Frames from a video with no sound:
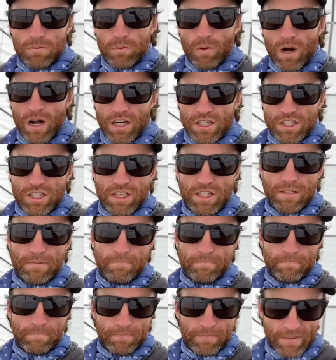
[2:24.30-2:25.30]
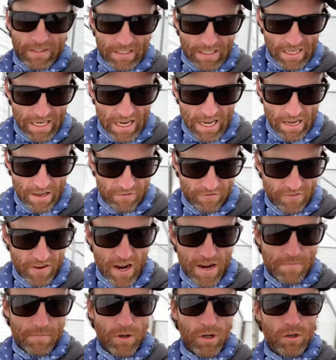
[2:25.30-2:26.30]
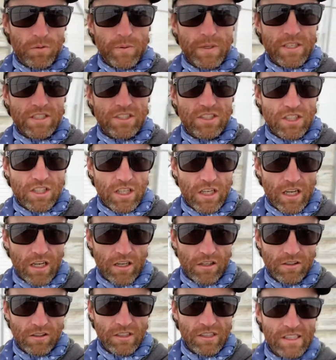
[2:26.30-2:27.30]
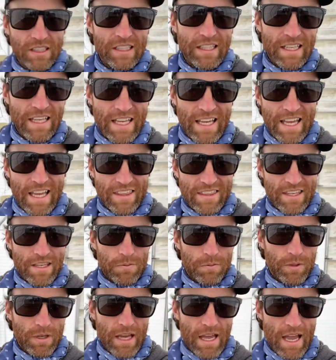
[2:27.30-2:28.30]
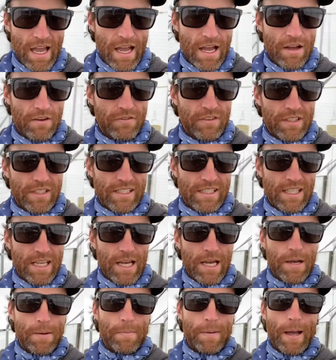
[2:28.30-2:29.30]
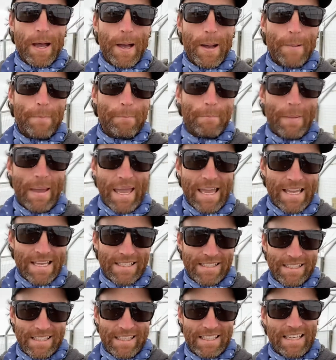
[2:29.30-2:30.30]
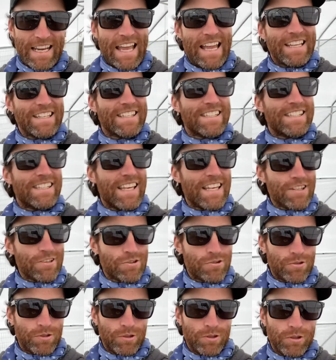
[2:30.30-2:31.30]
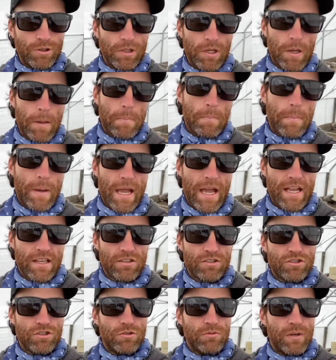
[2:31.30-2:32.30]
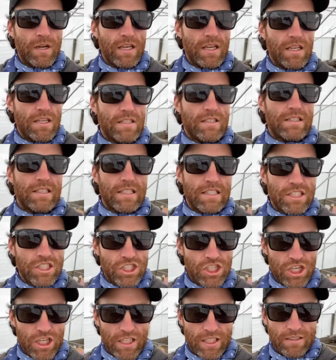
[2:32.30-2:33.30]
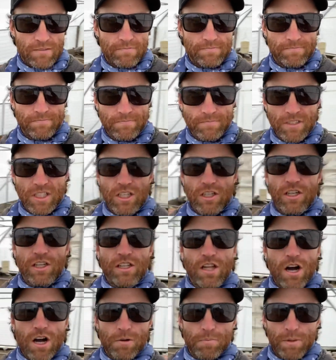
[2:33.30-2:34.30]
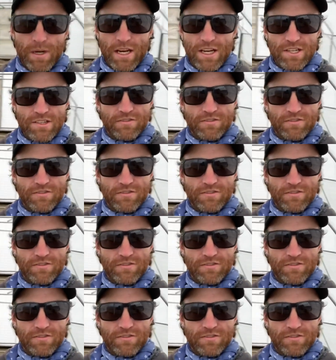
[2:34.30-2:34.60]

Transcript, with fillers: watching them. Uh, five more weeks to go. And then we'll have some amazing ancestral pasture-raised chicken here at Long Branch